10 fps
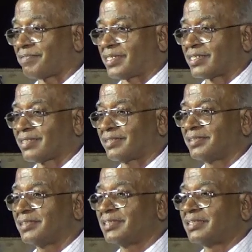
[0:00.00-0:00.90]
of us.
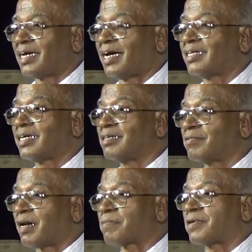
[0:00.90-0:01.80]
And then,
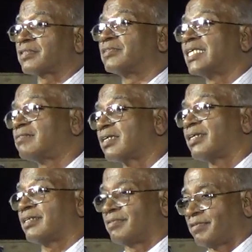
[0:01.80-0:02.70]
of course, we have
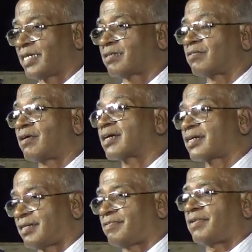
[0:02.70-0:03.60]
to work
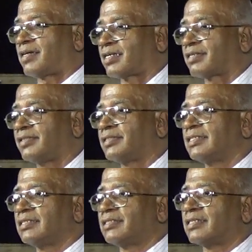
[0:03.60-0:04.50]
for
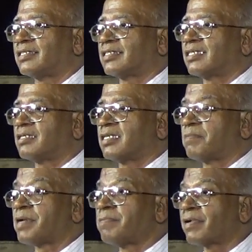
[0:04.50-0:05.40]

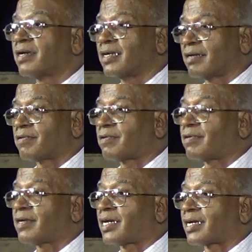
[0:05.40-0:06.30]
the people
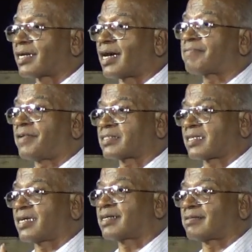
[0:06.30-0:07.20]
who are not
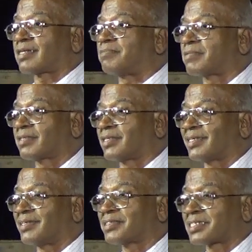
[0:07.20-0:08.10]
fortunate to come to
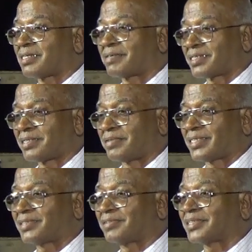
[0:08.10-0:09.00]
the University of
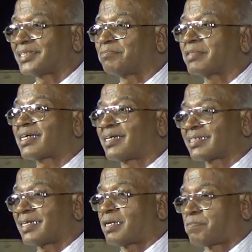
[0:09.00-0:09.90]
Hyderabad, okay,
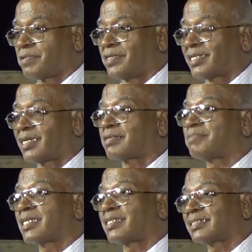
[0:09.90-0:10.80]
because they are poor or
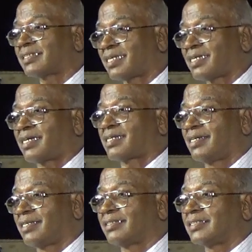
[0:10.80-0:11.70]
because they are not
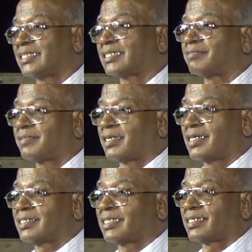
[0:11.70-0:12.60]
that well
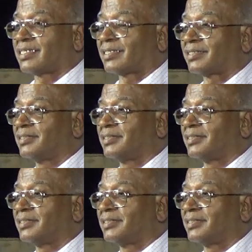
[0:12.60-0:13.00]
educated.